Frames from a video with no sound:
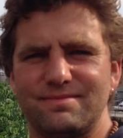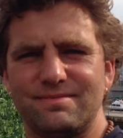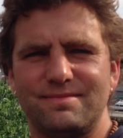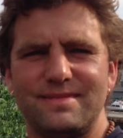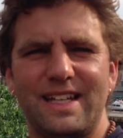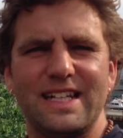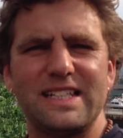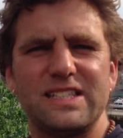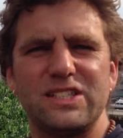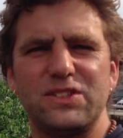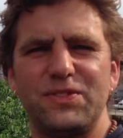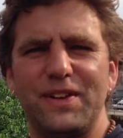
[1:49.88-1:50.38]

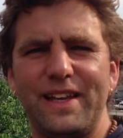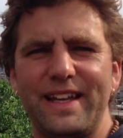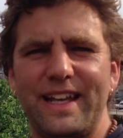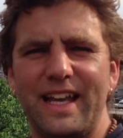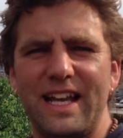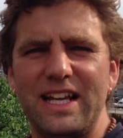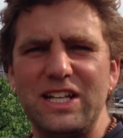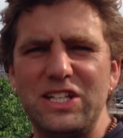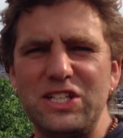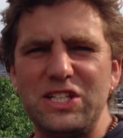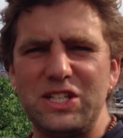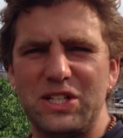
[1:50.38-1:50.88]
next
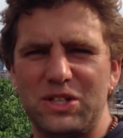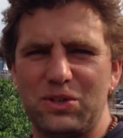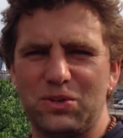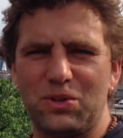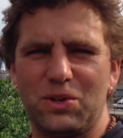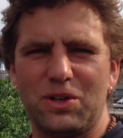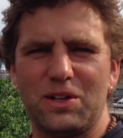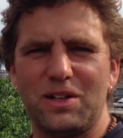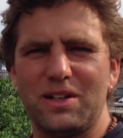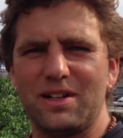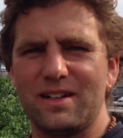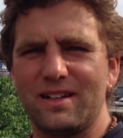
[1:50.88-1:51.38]
vacation,
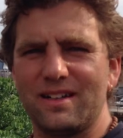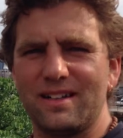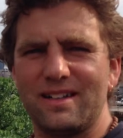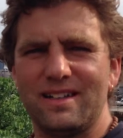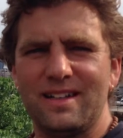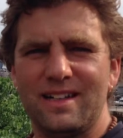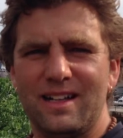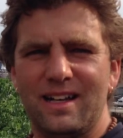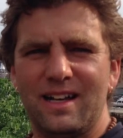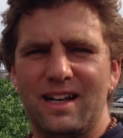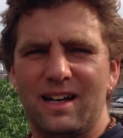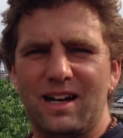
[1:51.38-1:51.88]
or
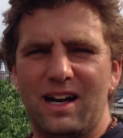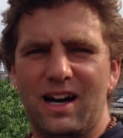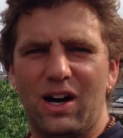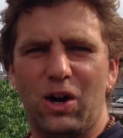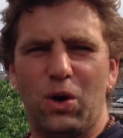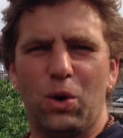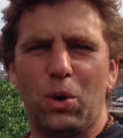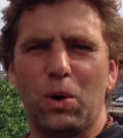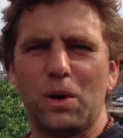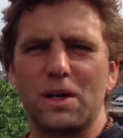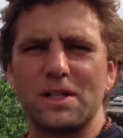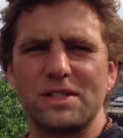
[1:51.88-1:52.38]
a
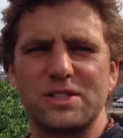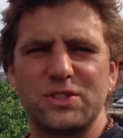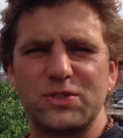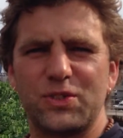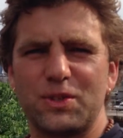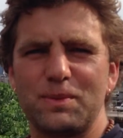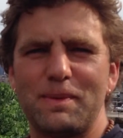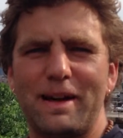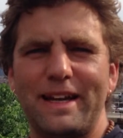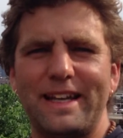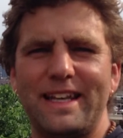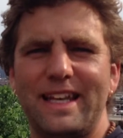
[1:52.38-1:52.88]
horse
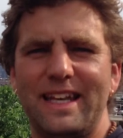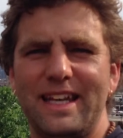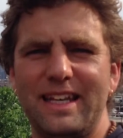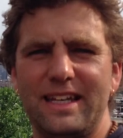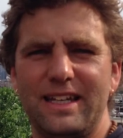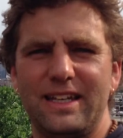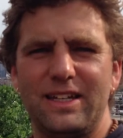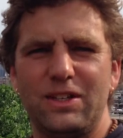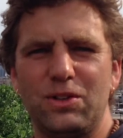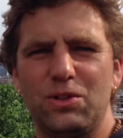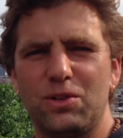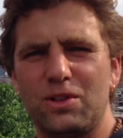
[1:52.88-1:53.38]
for my
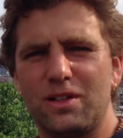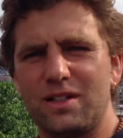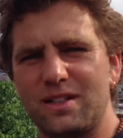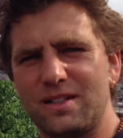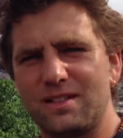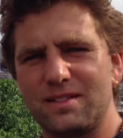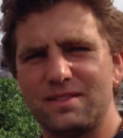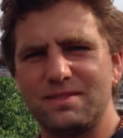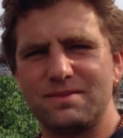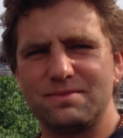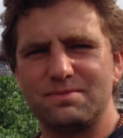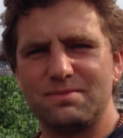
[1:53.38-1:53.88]
kid,
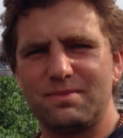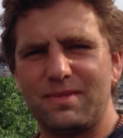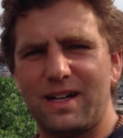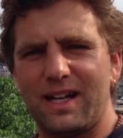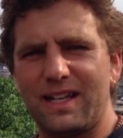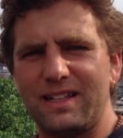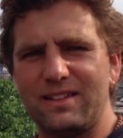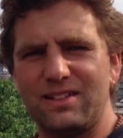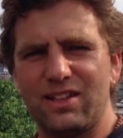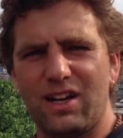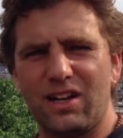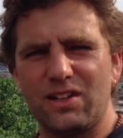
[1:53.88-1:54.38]
or
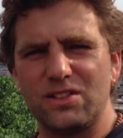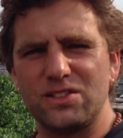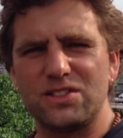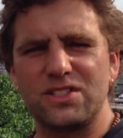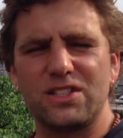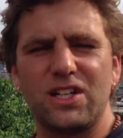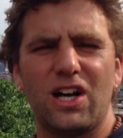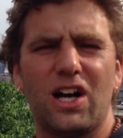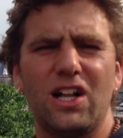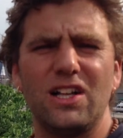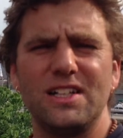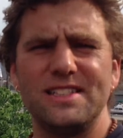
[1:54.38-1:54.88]
my
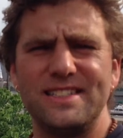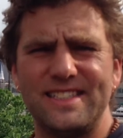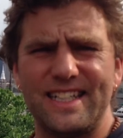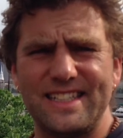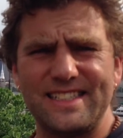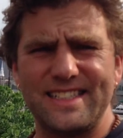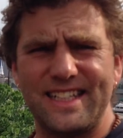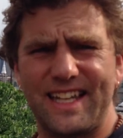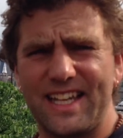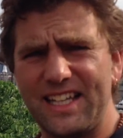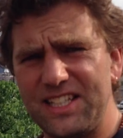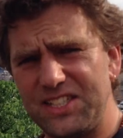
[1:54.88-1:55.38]
daughter's college
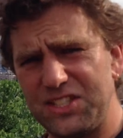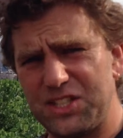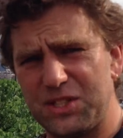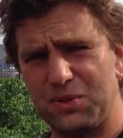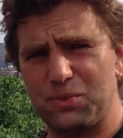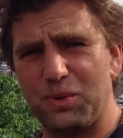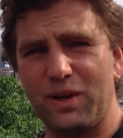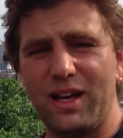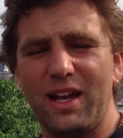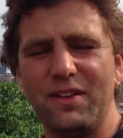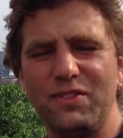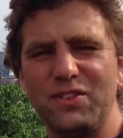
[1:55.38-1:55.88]
education,
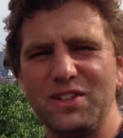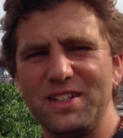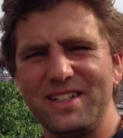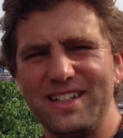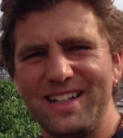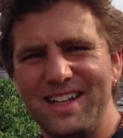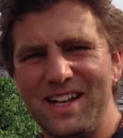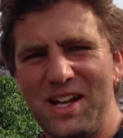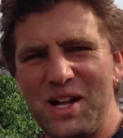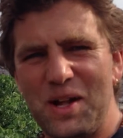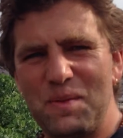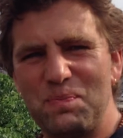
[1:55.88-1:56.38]
whatever,
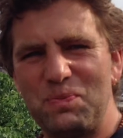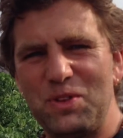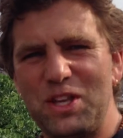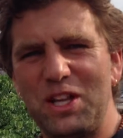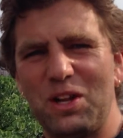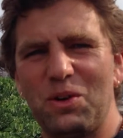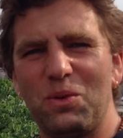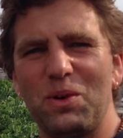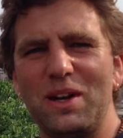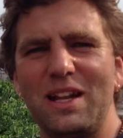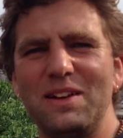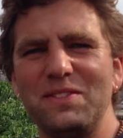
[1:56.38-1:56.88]

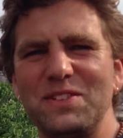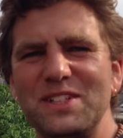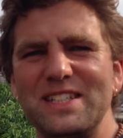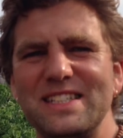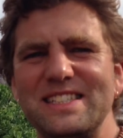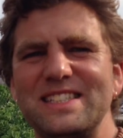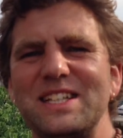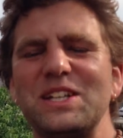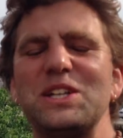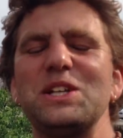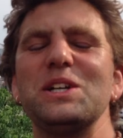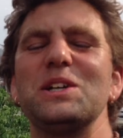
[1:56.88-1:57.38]
whatever it
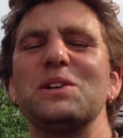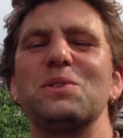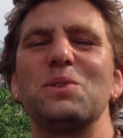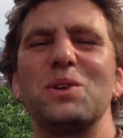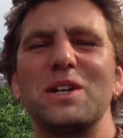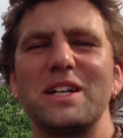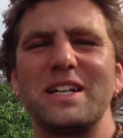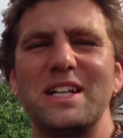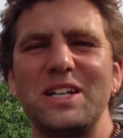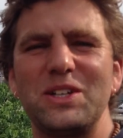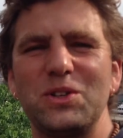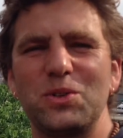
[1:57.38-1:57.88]
is that you're
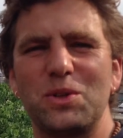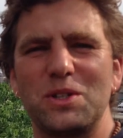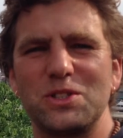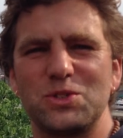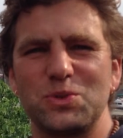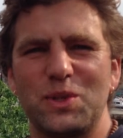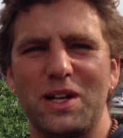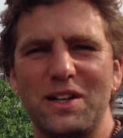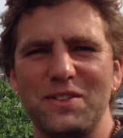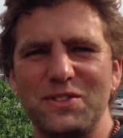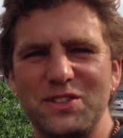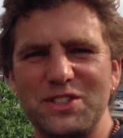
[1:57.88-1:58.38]
working towards,
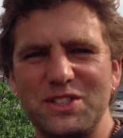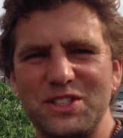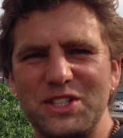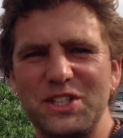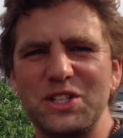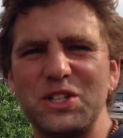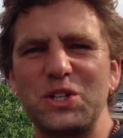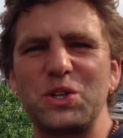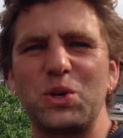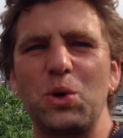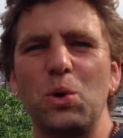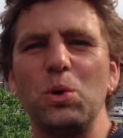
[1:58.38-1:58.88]
whatever
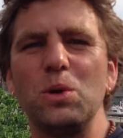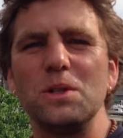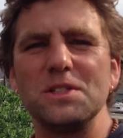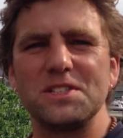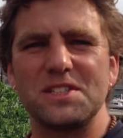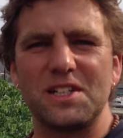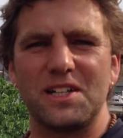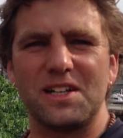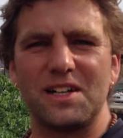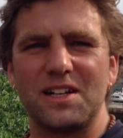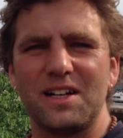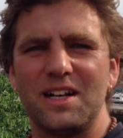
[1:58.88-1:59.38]
your
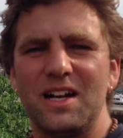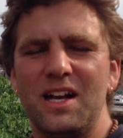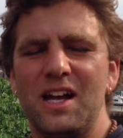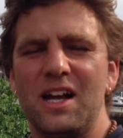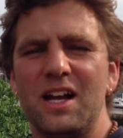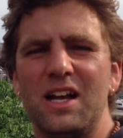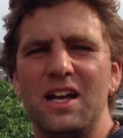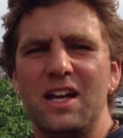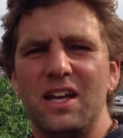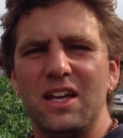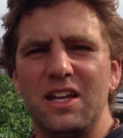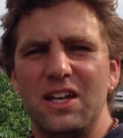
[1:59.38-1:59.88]
goals are,
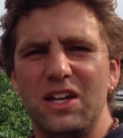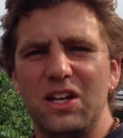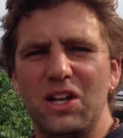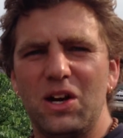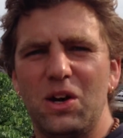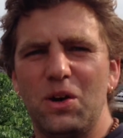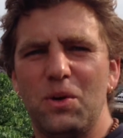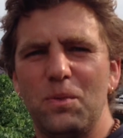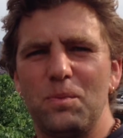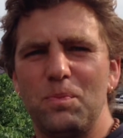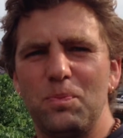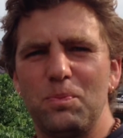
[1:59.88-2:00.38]
you
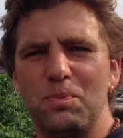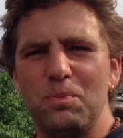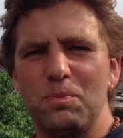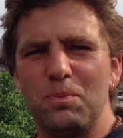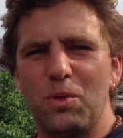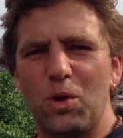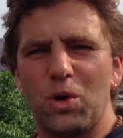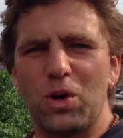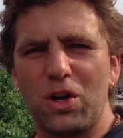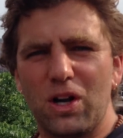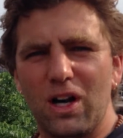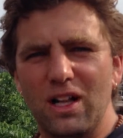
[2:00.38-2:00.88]
know,
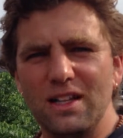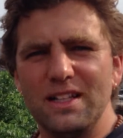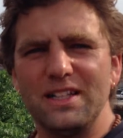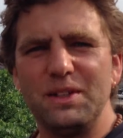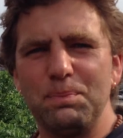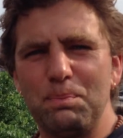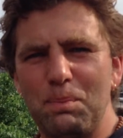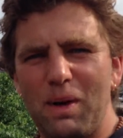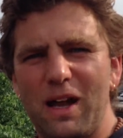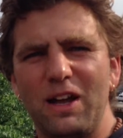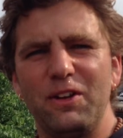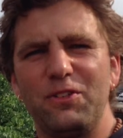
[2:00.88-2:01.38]
call it
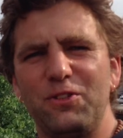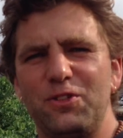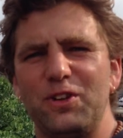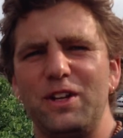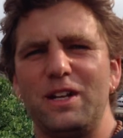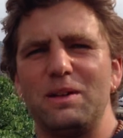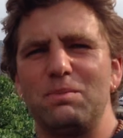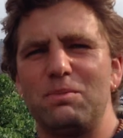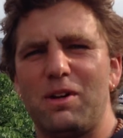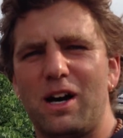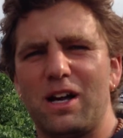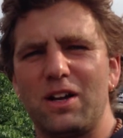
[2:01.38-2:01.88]
My
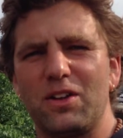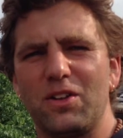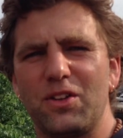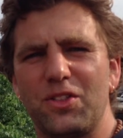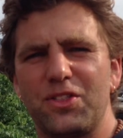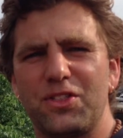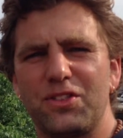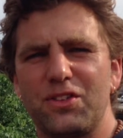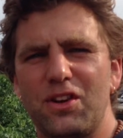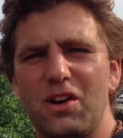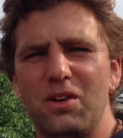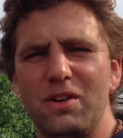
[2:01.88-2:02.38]
Freedom Model.
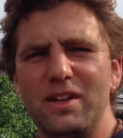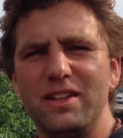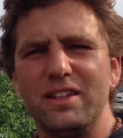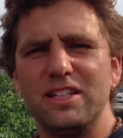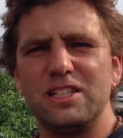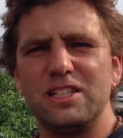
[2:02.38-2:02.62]
Throw in